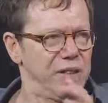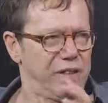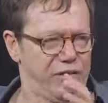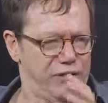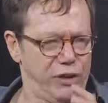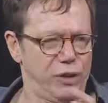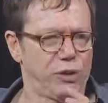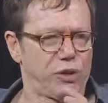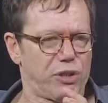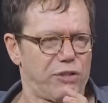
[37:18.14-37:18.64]

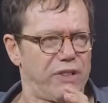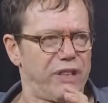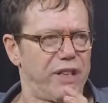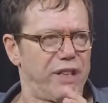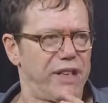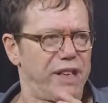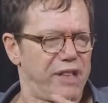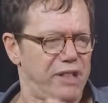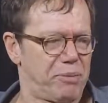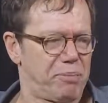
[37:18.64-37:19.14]
future of the
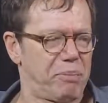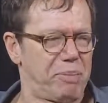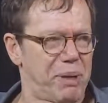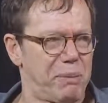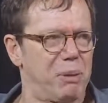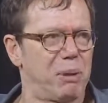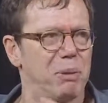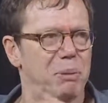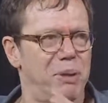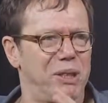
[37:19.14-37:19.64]
internet is
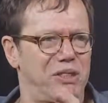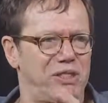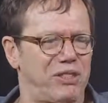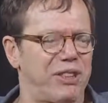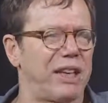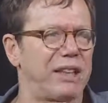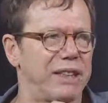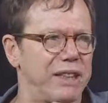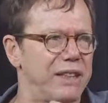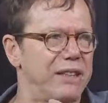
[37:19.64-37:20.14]
people will be
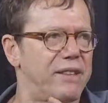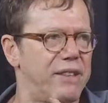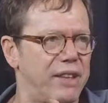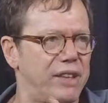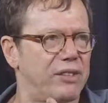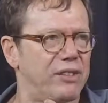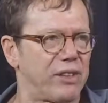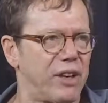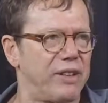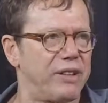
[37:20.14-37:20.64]
selling
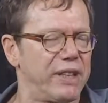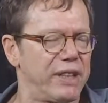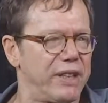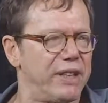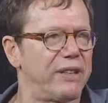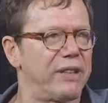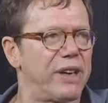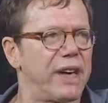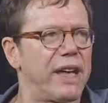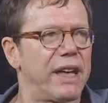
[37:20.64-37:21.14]
things on the
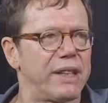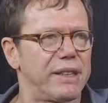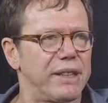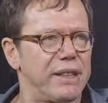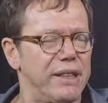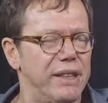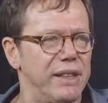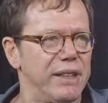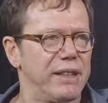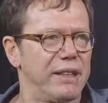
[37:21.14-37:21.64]
internet.
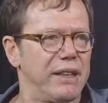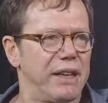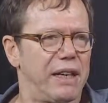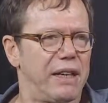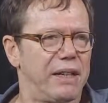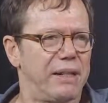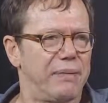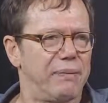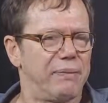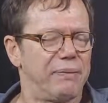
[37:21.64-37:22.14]

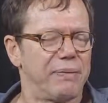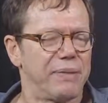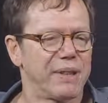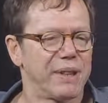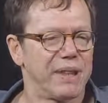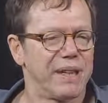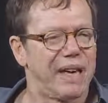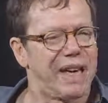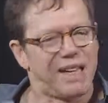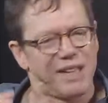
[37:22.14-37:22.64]
And
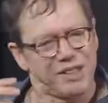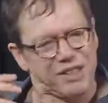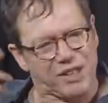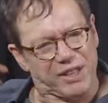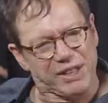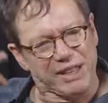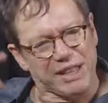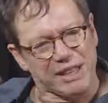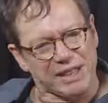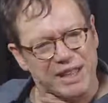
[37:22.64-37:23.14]

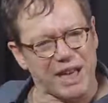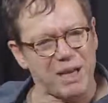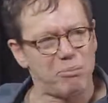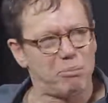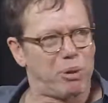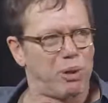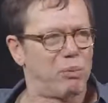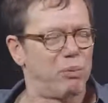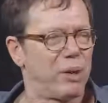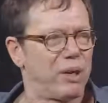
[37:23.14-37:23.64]
suddenly a
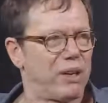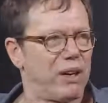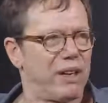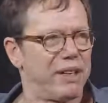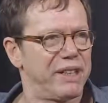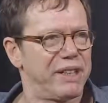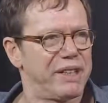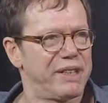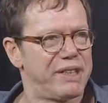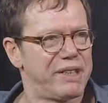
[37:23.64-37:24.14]
light bulb went
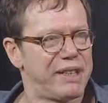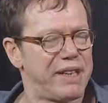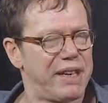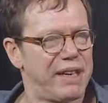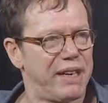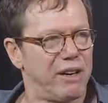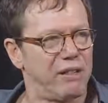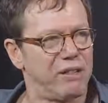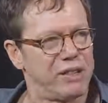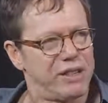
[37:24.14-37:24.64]
on in his
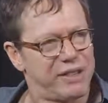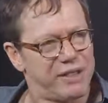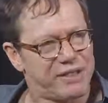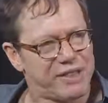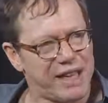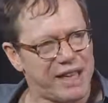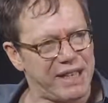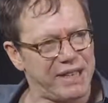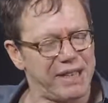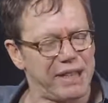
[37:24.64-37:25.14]

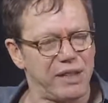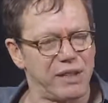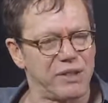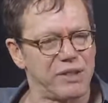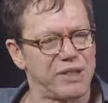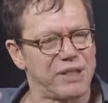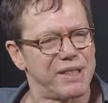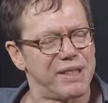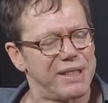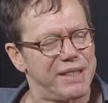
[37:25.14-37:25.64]
head. He
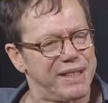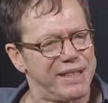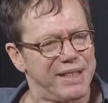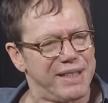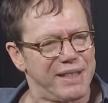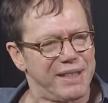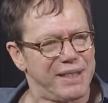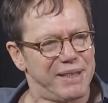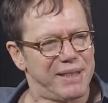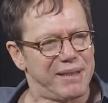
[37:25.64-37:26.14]
goes,
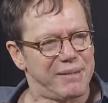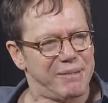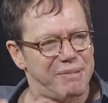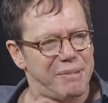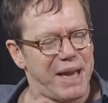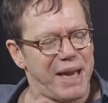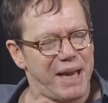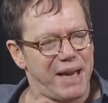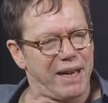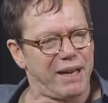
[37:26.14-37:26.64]

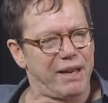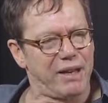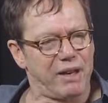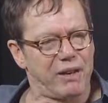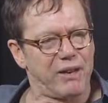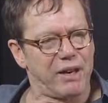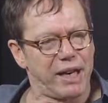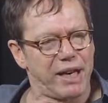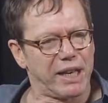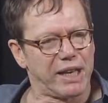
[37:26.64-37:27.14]
man,
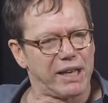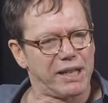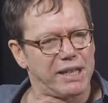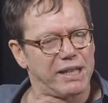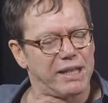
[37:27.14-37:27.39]
all right,